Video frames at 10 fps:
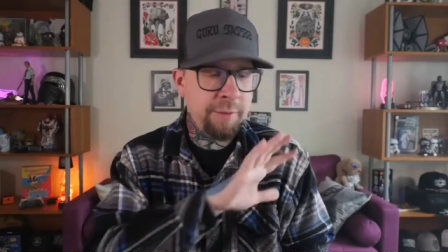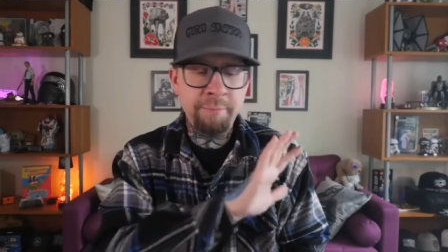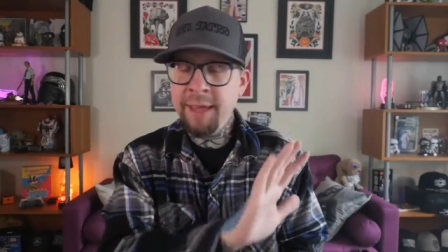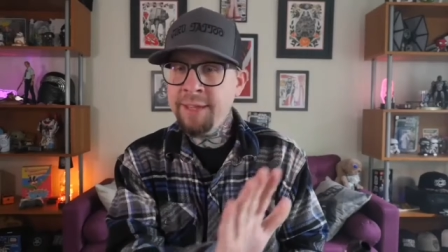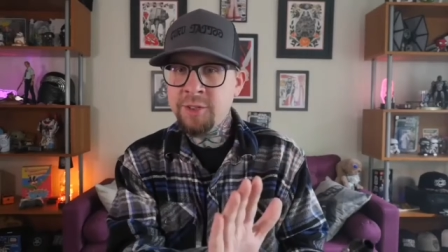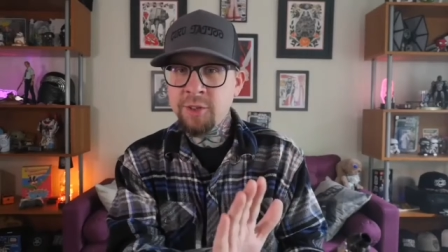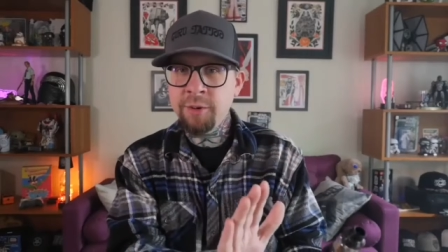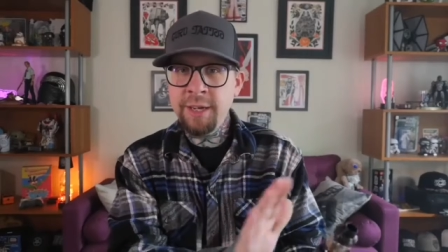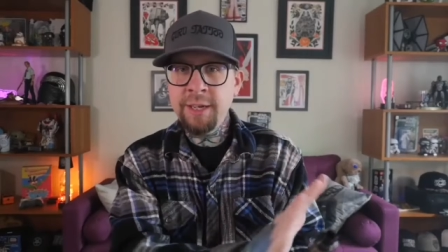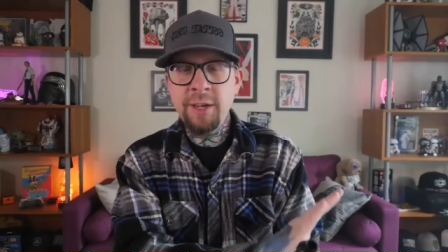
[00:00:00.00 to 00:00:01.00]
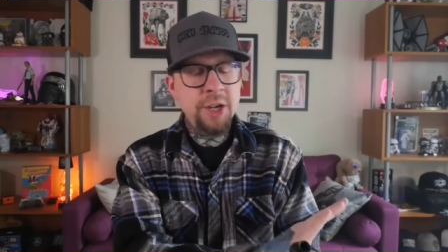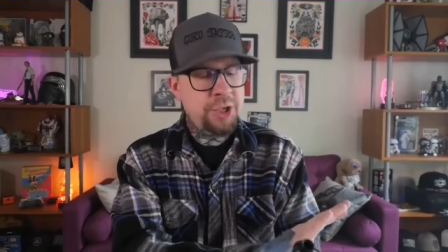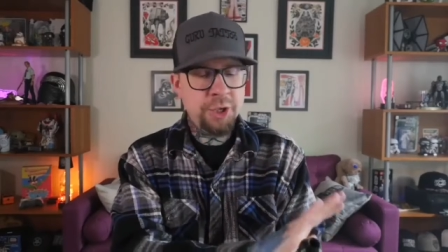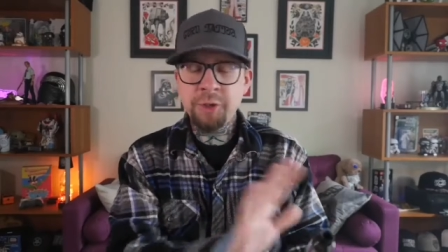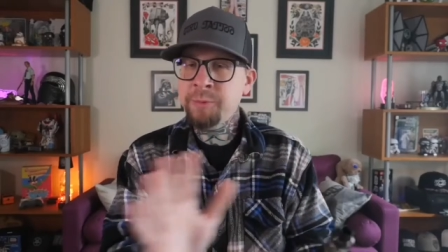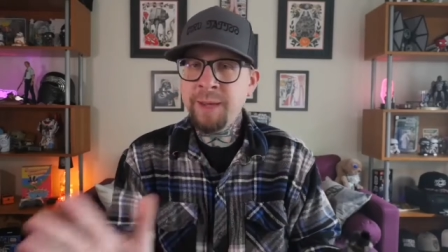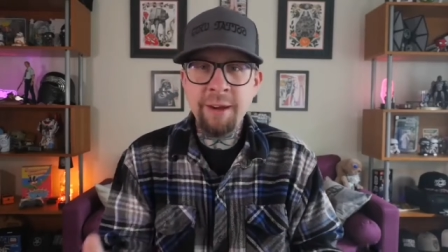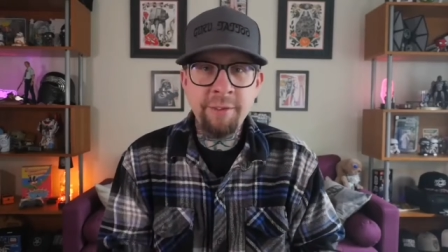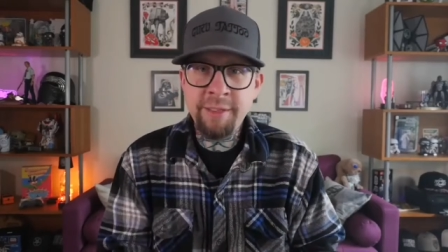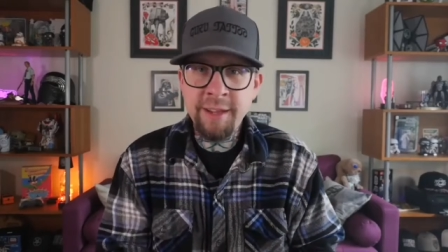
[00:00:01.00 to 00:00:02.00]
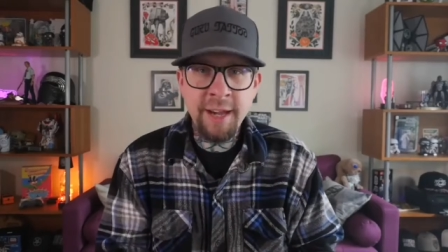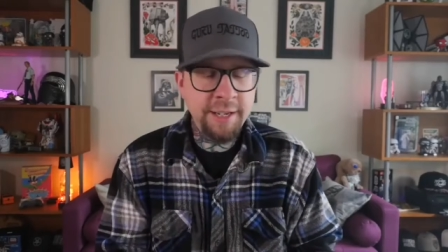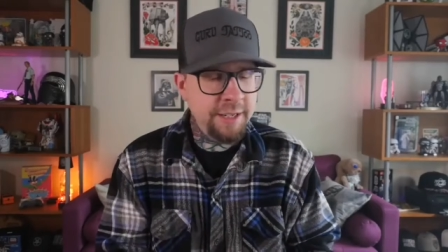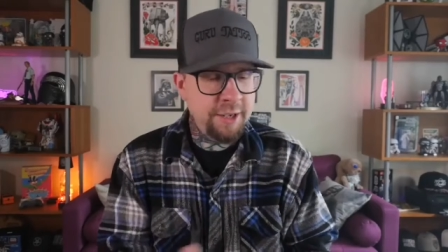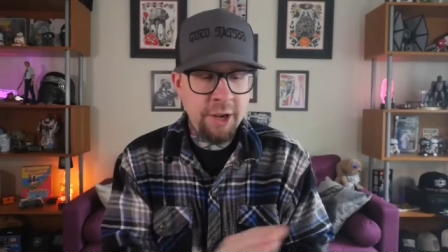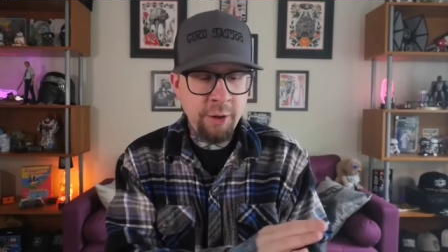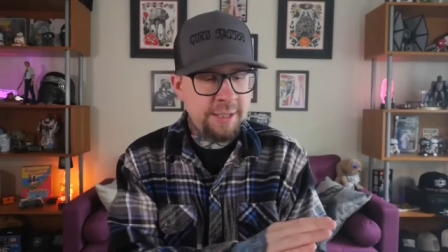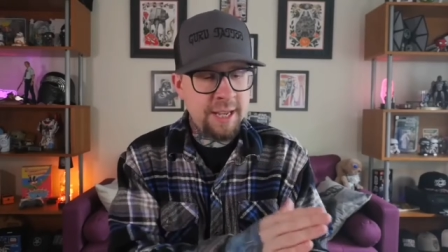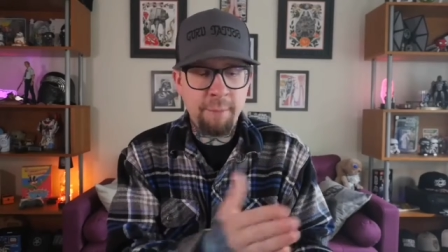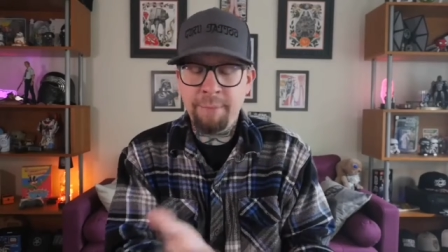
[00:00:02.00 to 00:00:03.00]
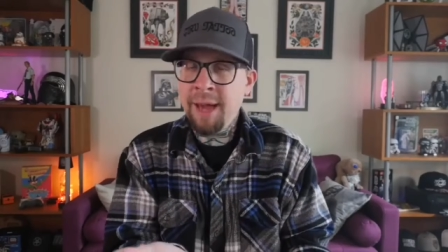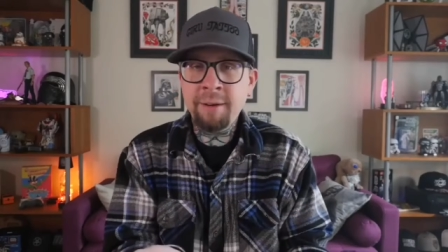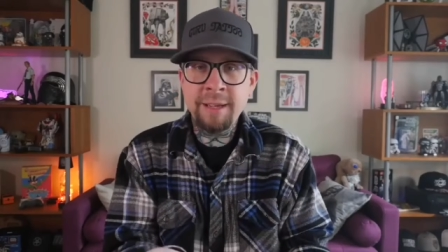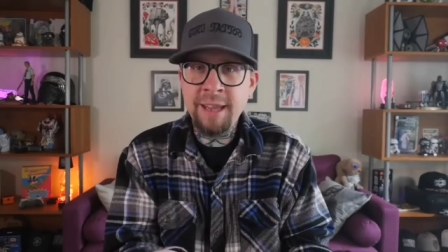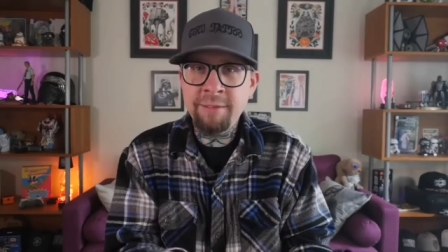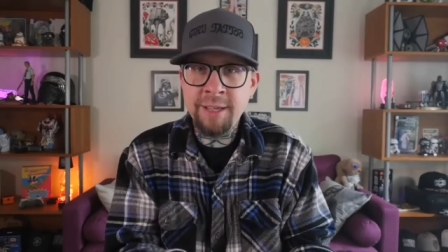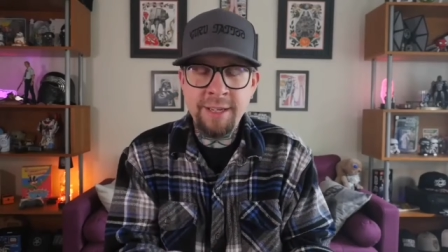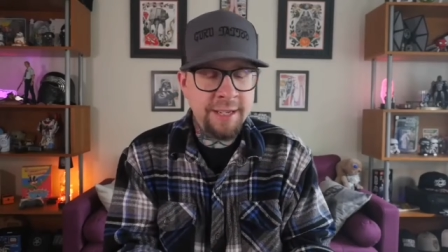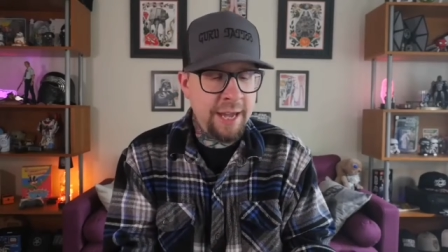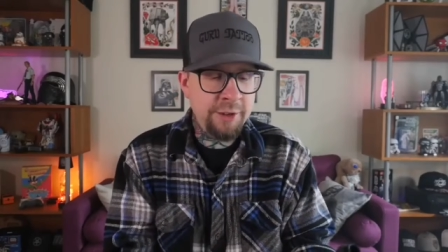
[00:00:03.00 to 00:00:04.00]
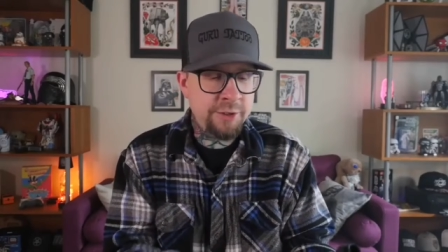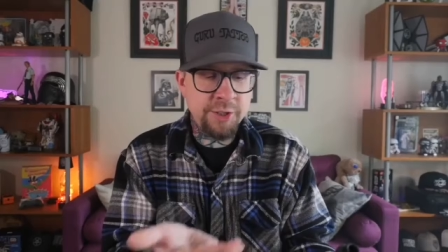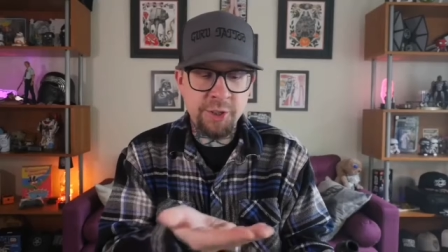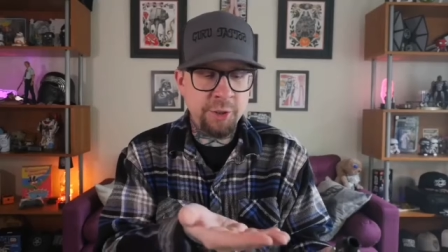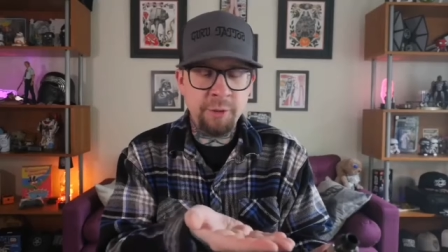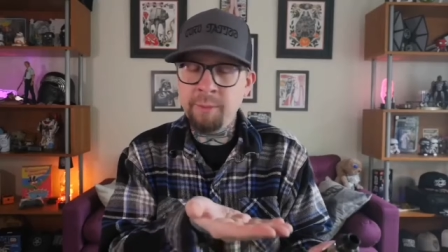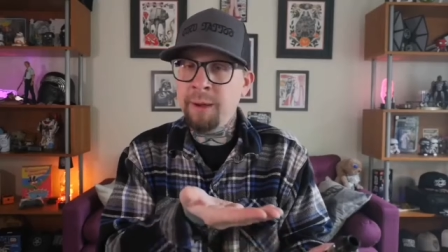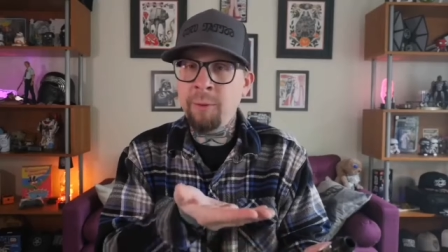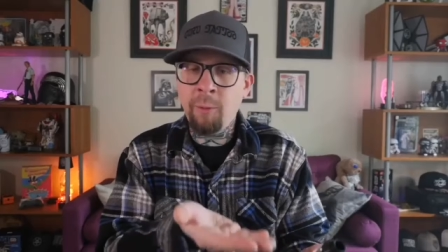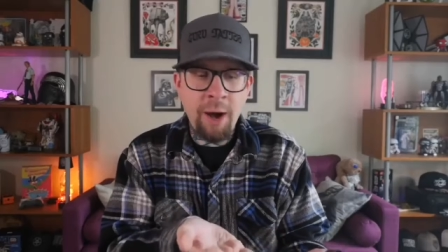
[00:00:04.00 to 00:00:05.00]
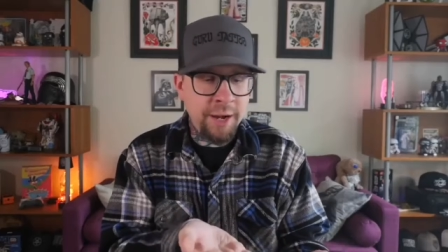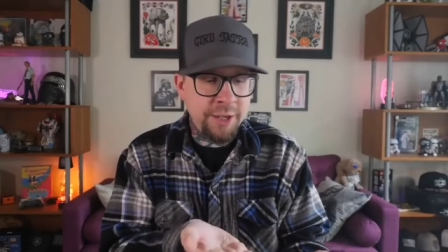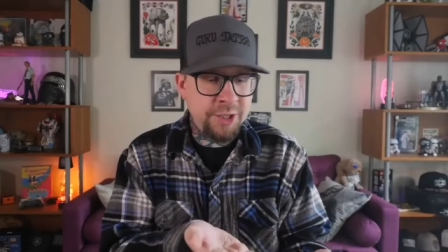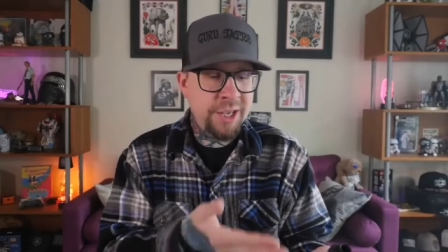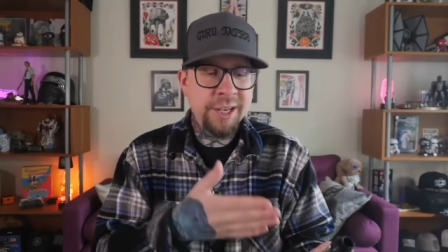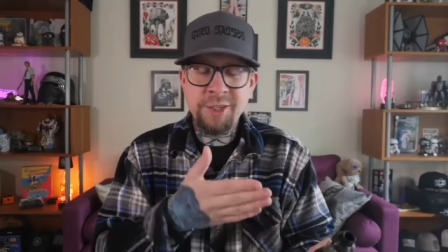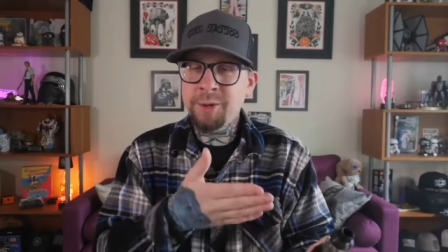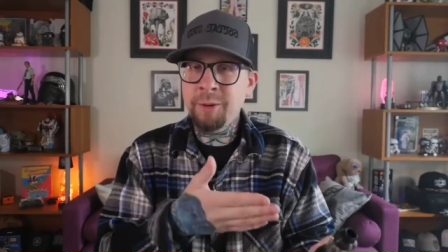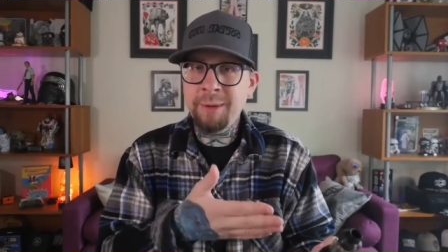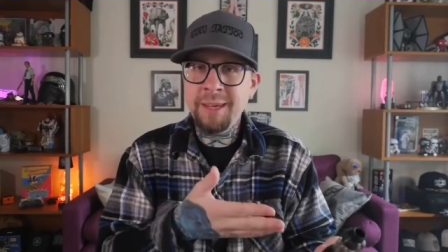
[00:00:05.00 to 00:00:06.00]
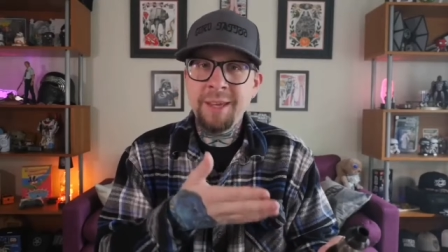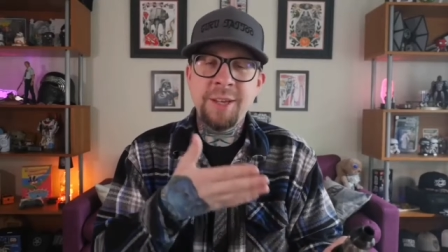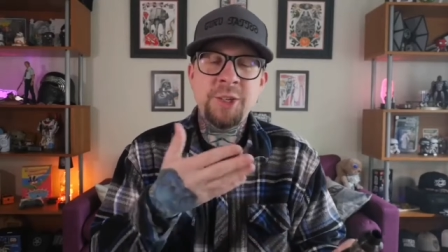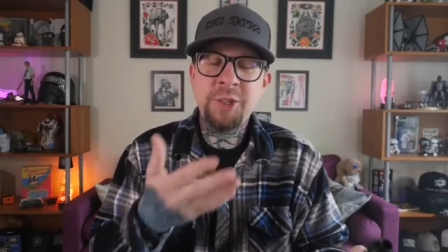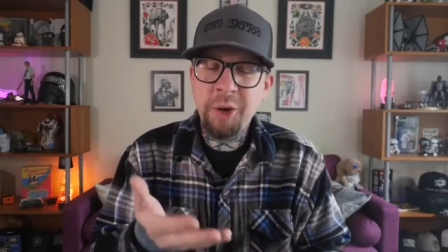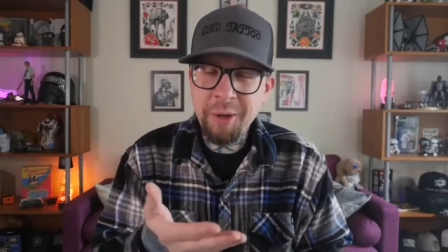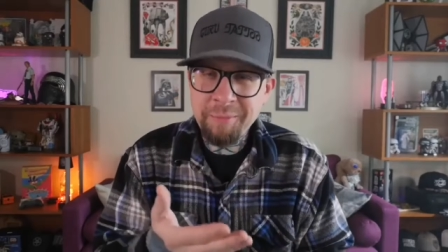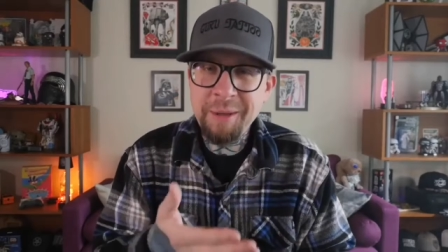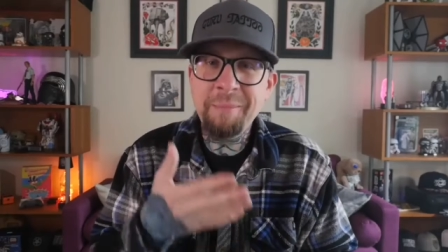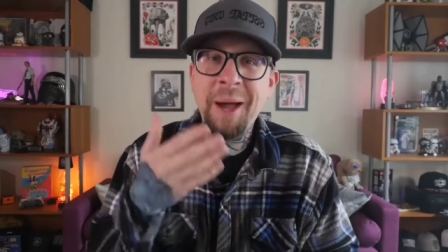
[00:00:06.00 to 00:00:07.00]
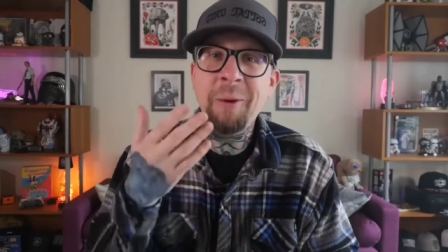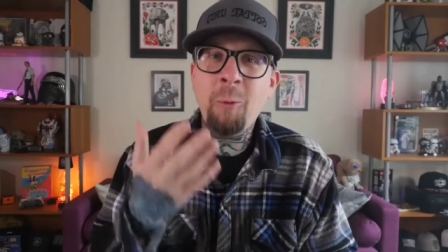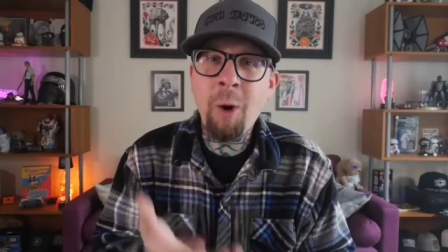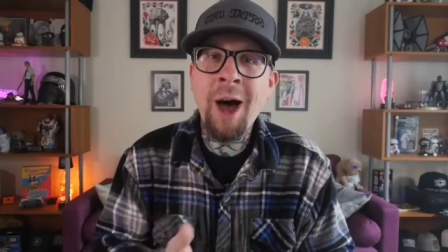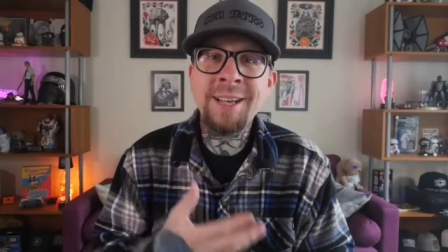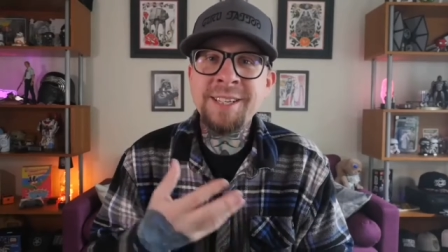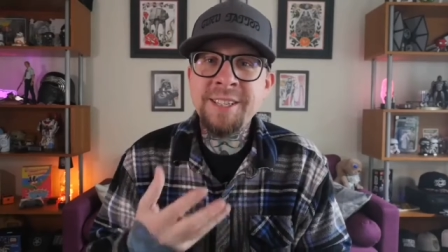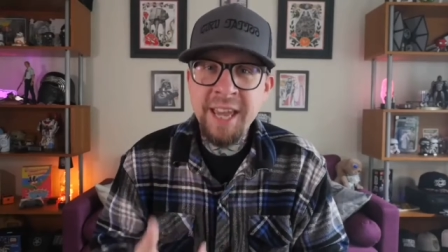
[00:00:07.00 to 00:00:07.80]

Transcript: The main screen shows me everything I need to know. It's got battery level indicators. It's showing me my wattage, showing me showing me my wattage.